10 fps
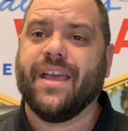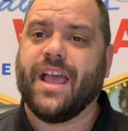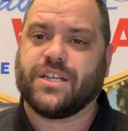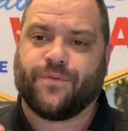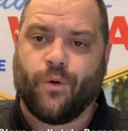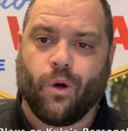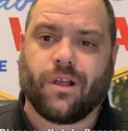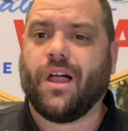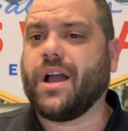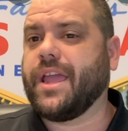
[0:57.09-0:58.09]
It's 4
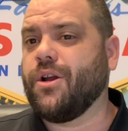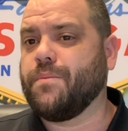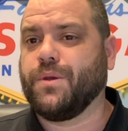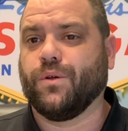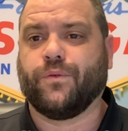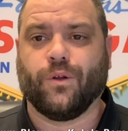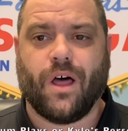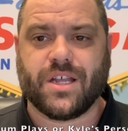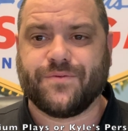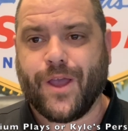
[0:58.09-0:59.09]
o'clock here in beautiful
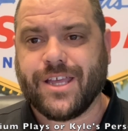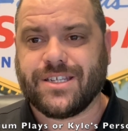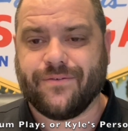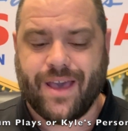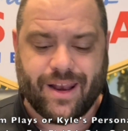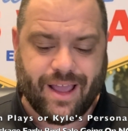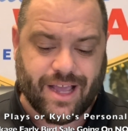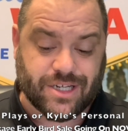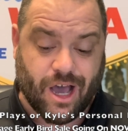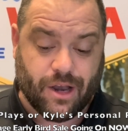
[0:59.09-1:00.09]
Las Vegas, Nevada,
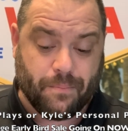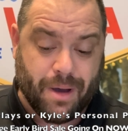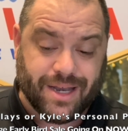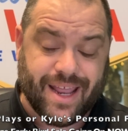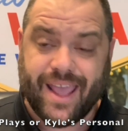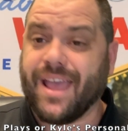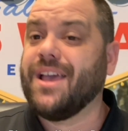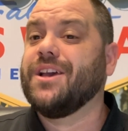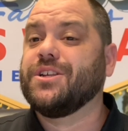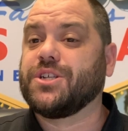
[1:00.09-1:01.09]
guys, on Monday.
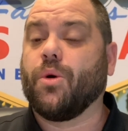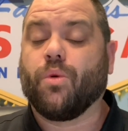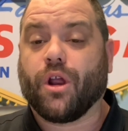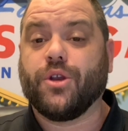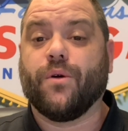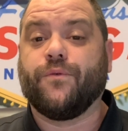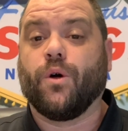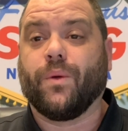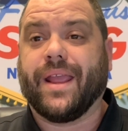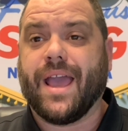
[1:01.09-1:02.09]
So we're going to do a
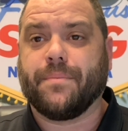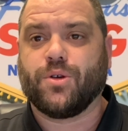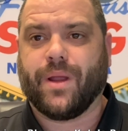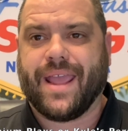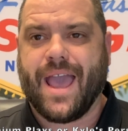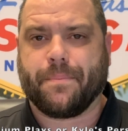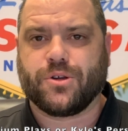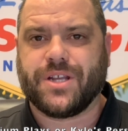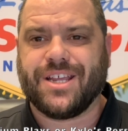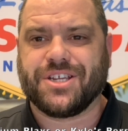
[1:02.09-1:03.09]
full recap during
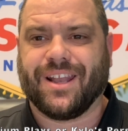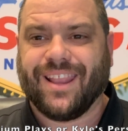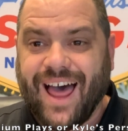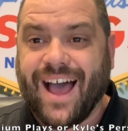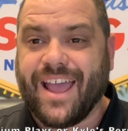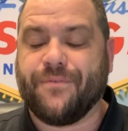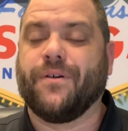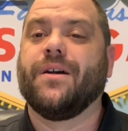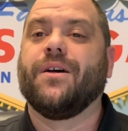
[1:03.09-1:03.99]
Cappers Nation Live.